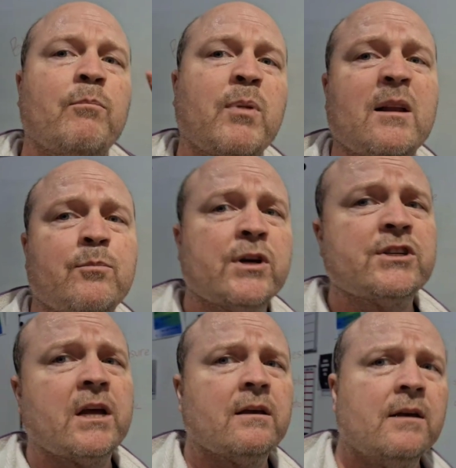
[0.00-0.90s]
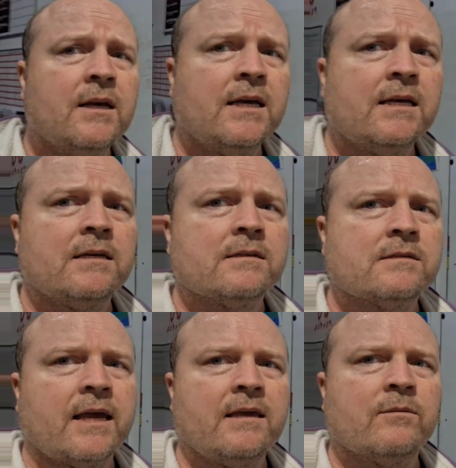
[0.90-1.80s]
Blood pressure is
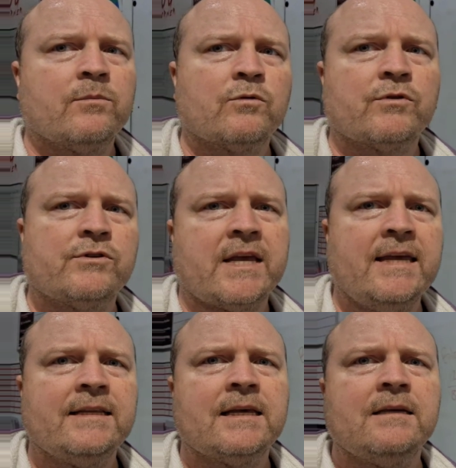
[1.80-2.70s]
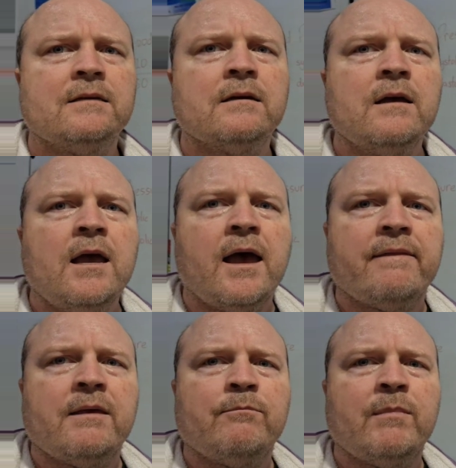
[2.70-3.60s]
taken more routinely,
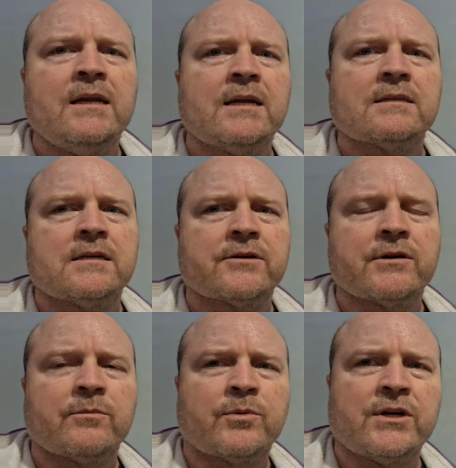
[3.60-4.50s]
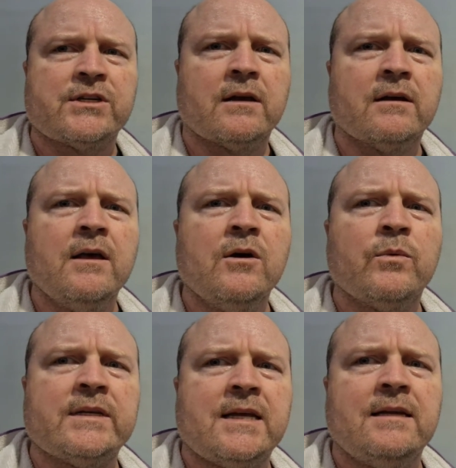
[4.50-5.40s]
and then mean arterial pressure
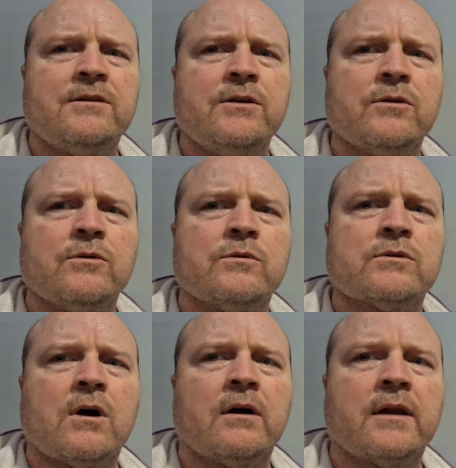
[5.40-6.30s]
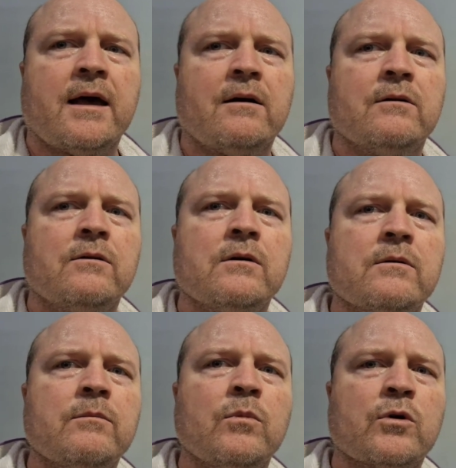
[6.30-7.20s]
we tend to use on our
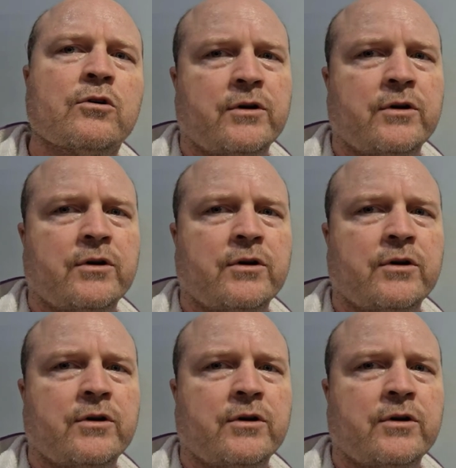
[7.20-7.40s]
more